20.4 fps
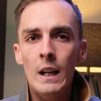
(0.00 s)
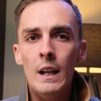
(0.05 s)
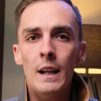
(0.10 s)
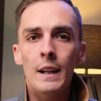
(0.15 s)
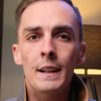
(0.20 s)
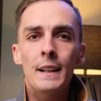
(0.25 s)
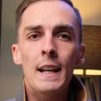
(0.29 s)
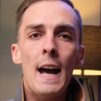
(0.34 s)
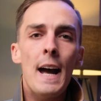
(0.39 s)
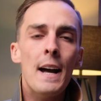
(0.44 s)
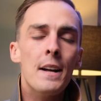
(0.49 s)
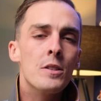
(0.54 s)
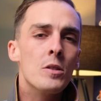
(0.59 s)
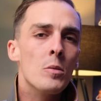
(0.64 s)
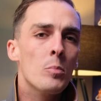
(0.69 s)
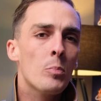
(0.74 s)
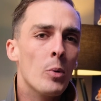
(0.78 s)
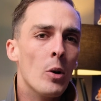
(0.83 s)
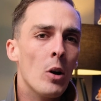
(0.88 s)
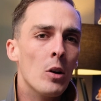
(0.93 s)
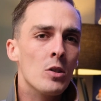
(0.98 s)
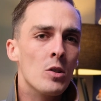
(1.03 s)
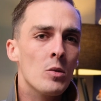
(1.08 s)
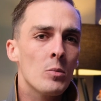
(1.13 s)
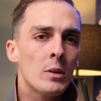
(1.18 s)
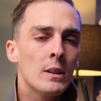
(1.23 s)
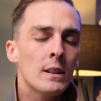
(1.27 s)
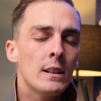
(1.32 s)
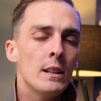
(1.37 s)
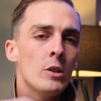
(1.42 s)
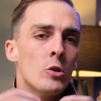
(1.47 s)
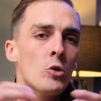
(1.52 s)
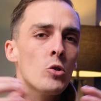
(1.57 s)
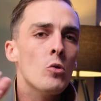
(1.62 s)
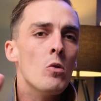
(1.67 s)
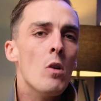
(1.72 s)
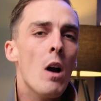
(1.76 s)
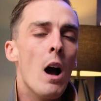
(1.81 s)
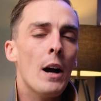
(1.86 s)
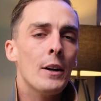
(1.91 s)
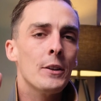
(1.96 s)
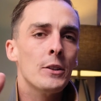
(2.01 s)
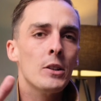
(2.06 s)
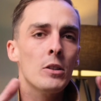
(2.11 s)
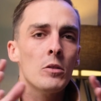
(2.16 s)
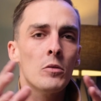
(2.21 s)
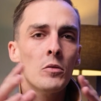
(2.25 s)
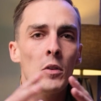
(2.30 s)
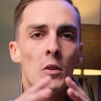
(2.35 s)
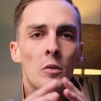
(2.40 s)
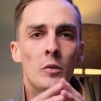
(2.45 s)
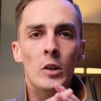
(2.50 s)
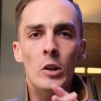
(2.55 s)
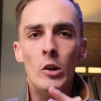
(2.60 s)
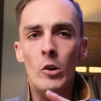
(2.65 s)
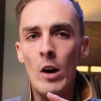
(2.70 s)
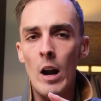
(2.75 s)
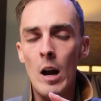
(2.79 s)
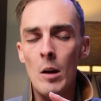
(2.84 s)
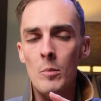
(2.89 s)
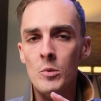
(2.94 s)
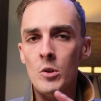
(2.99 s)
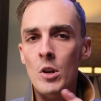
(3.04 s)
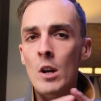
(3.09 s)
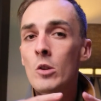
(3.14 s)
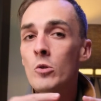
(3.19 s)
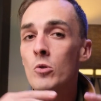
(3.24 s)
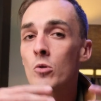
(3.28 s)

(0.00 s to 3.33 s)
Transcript: it adds approximately 250 grams